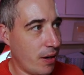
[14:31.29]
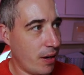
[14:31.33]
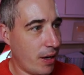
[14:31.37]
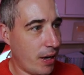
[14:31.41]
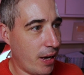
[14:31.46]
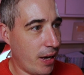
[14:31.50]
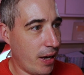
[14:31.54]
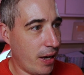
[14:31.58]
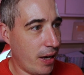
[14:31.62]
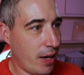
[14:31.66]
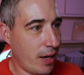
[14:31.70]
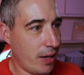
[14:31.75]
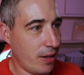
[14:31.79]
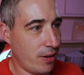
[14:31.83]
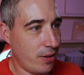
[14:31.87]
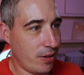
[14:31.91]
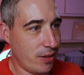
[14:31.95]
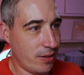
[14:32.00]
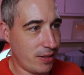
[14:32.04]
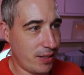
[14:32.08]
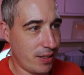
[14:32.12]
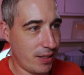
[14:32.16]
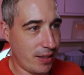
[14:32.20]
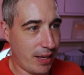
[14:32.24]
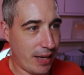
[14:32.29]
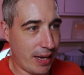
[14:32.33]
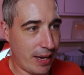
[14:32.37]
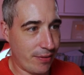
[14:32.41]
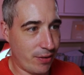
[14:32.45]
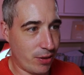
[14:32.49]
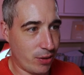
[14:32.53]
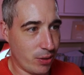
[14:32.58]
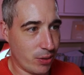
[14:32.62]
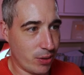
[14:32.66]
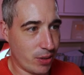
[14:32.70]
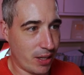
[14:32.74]
And you can see they have
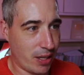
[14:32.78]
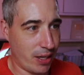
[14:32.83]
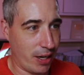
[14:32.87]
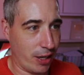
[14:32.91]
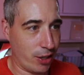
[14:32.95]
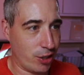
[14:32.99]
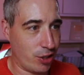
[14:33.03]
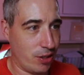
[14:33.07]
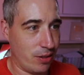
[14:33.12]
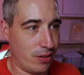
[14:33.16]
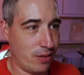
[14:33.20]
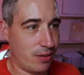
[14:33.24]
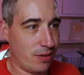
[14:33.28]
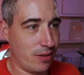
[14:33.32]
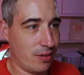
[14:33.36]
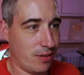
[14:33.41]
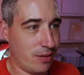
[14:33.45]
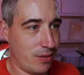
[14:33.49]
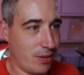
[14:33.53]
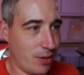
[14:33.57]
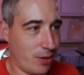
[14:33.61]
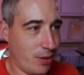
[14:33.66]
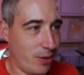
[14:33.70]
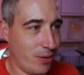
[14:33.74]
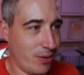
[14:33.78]
all those connections. So